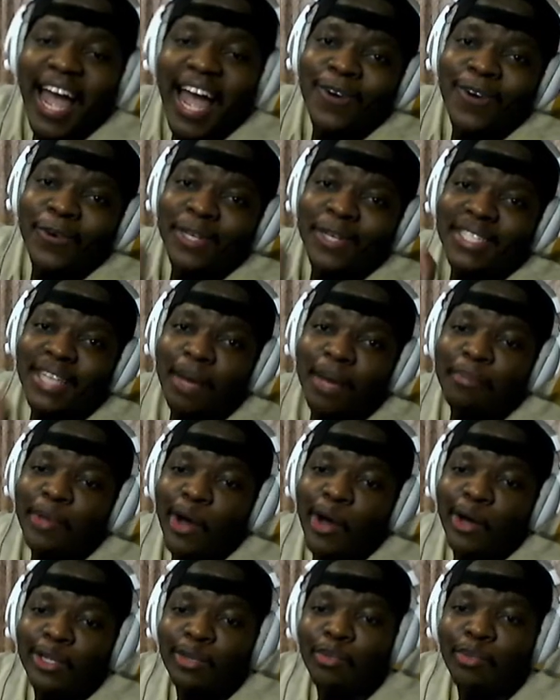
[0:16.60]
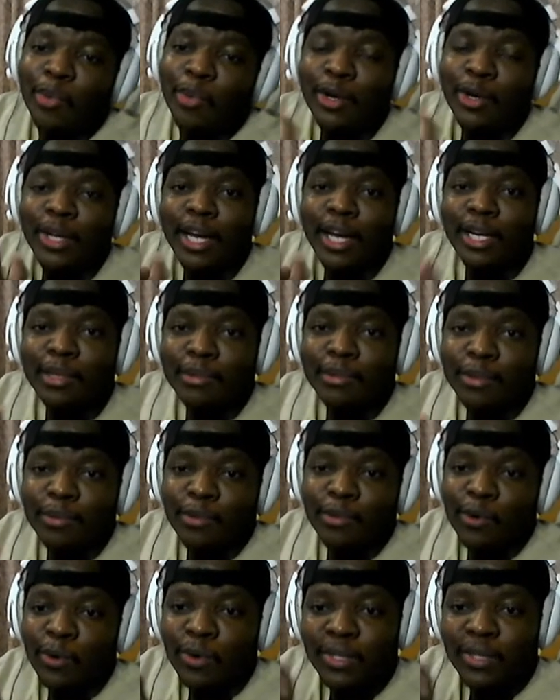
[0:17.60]
What's up, y'all? It's your boy, Leon. I'm Tom
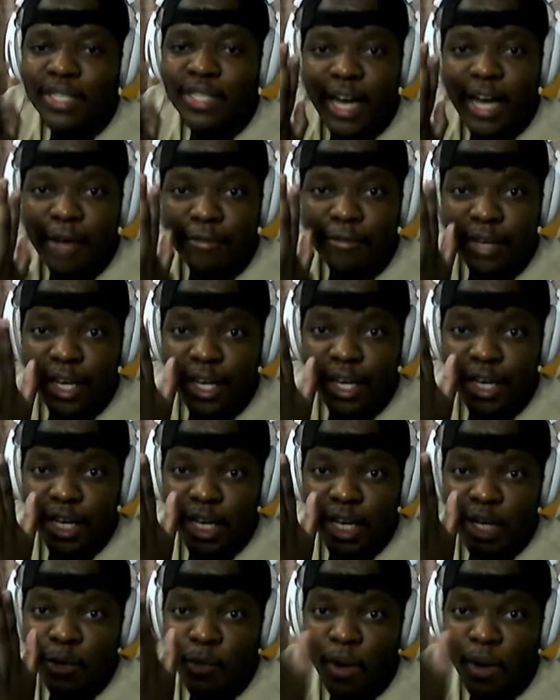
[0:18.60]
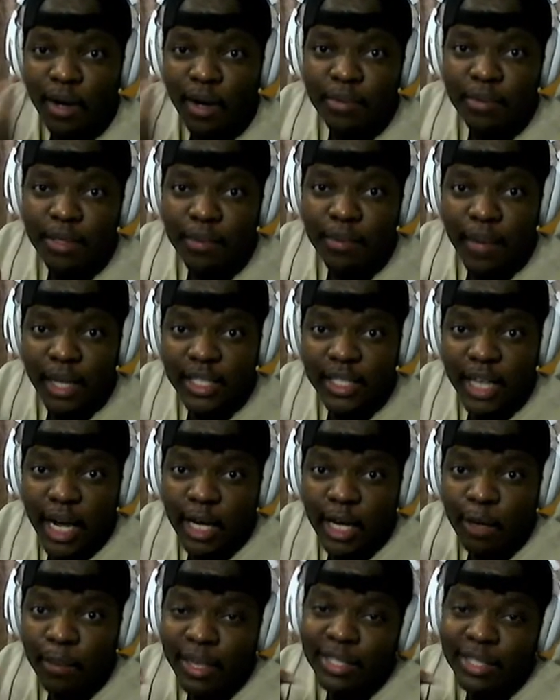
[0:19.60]
Kula, South African Geek. Welcome to my
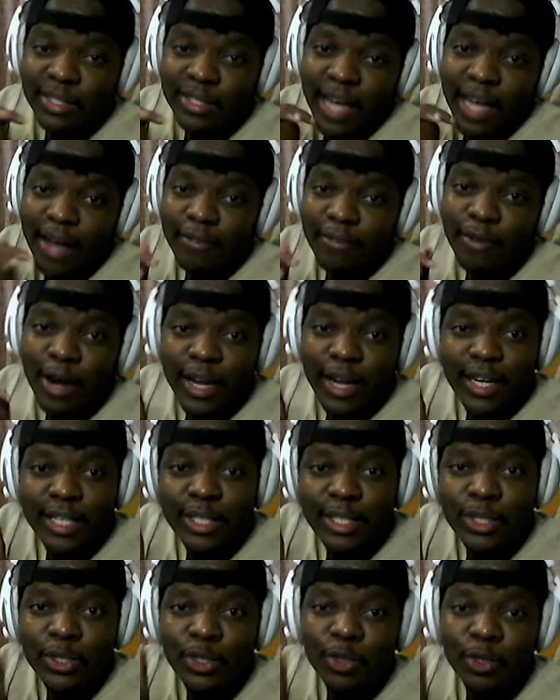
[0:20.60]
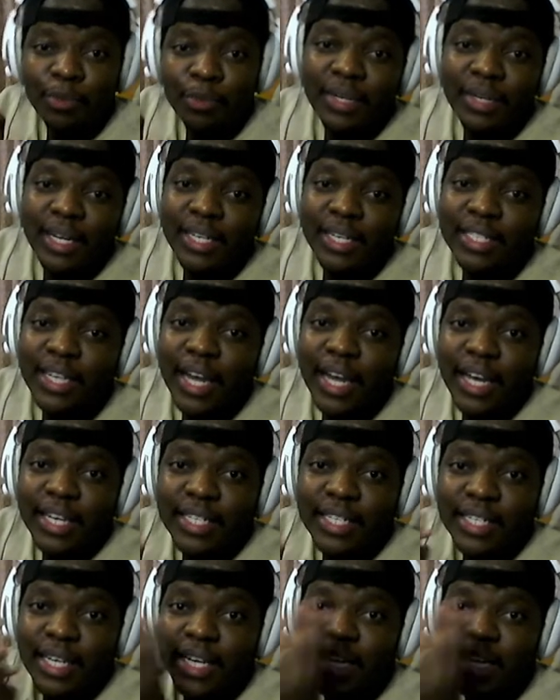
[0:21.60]
channel. About to dive right into Jupiter's
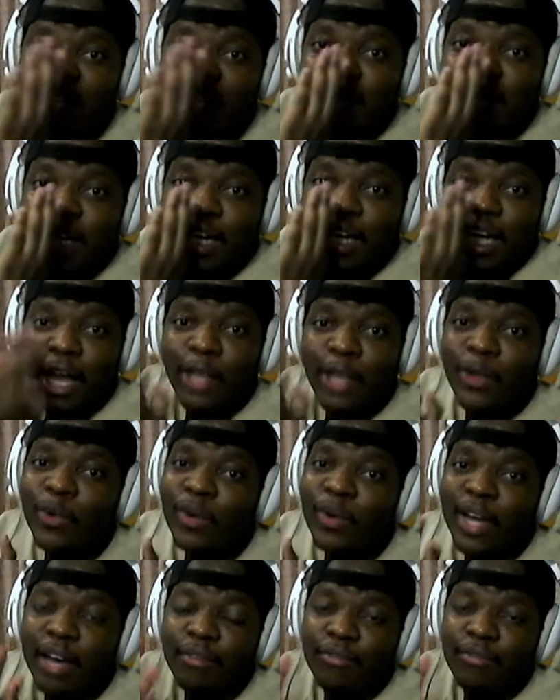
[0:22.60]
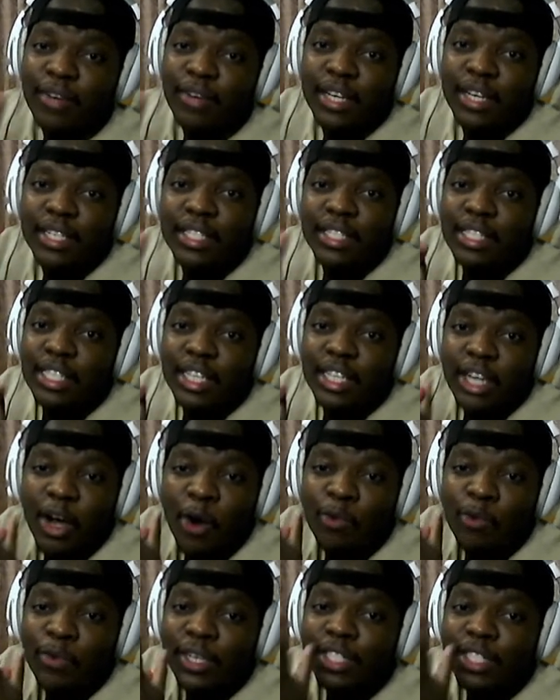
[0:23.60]
Legacy, a new Netflix
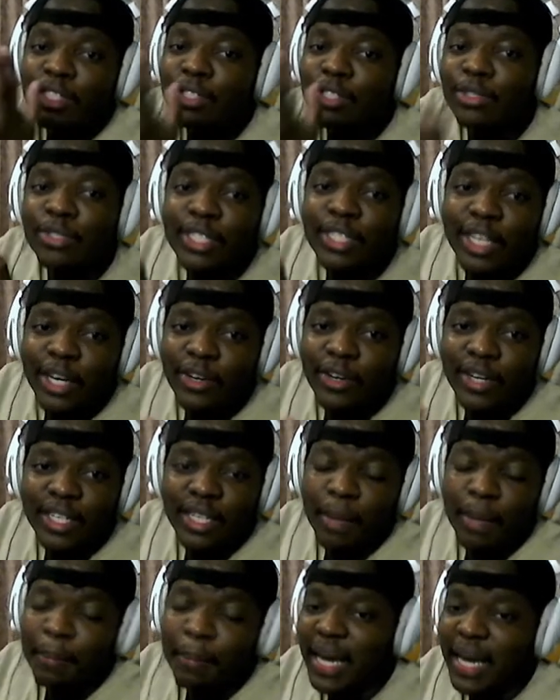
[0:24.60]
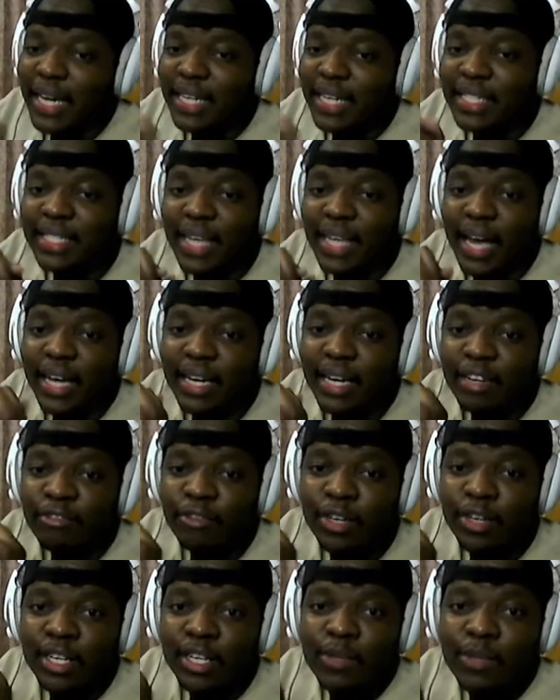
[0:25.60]
original series. I'm mad excited
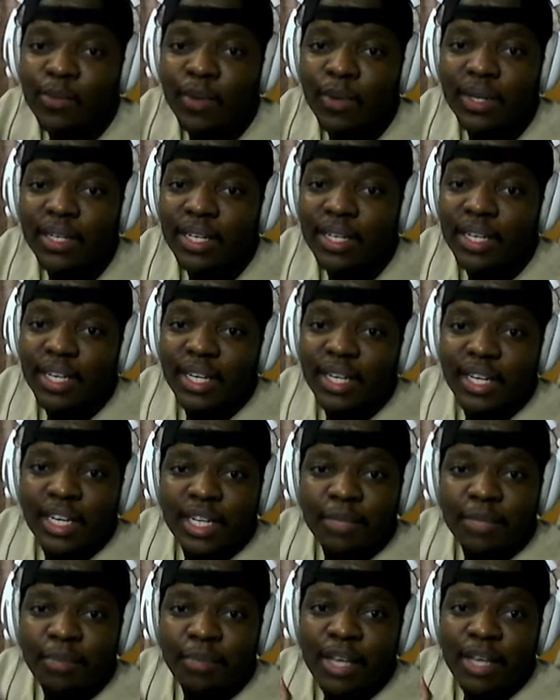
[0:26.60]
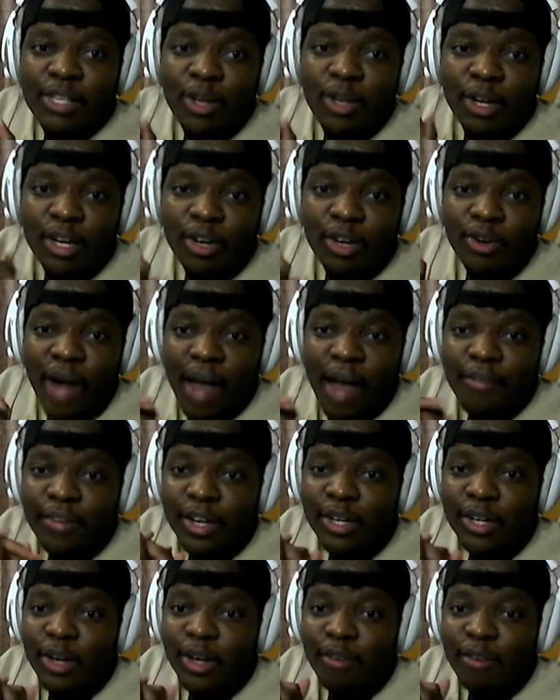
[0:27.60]
for this one. It's based on a
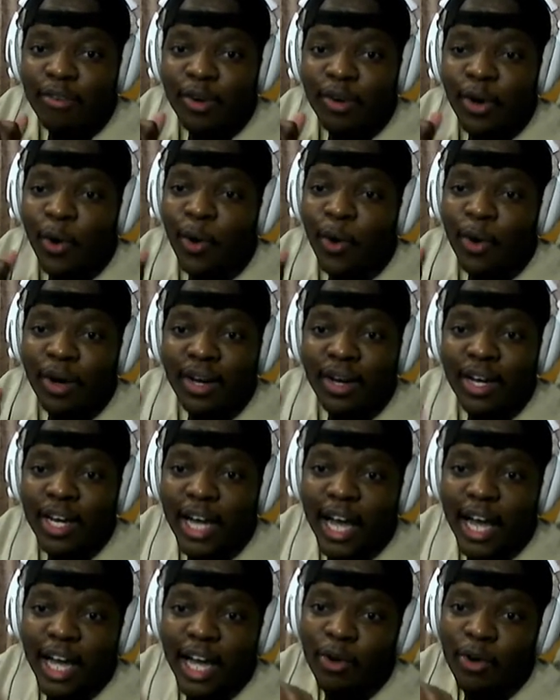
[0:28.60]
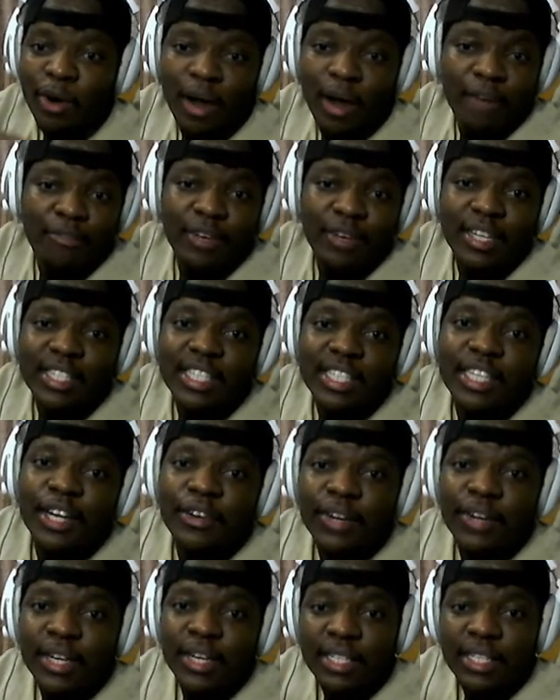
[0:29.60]
graphic novel or a graphic
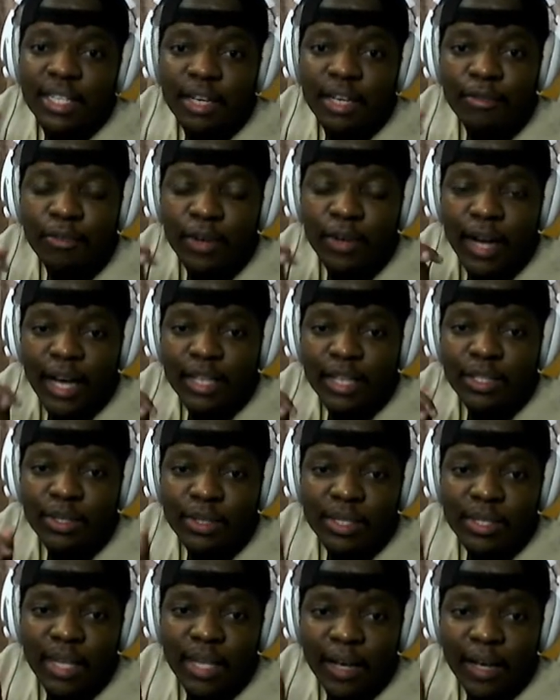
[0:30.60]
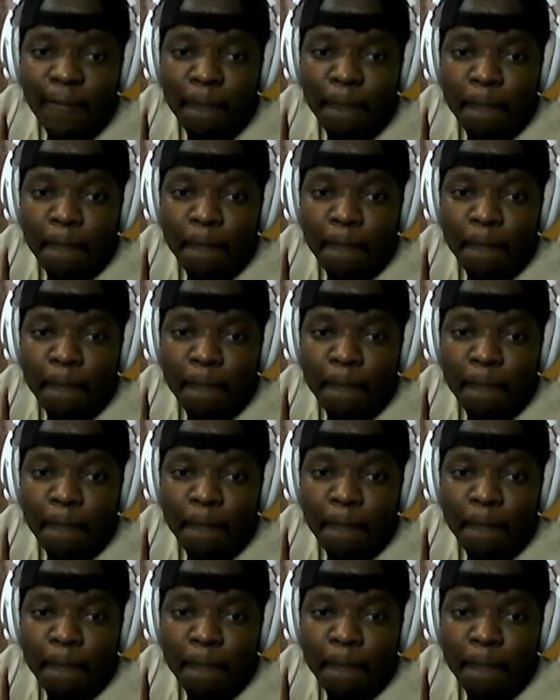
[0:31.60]
series, if you like to say.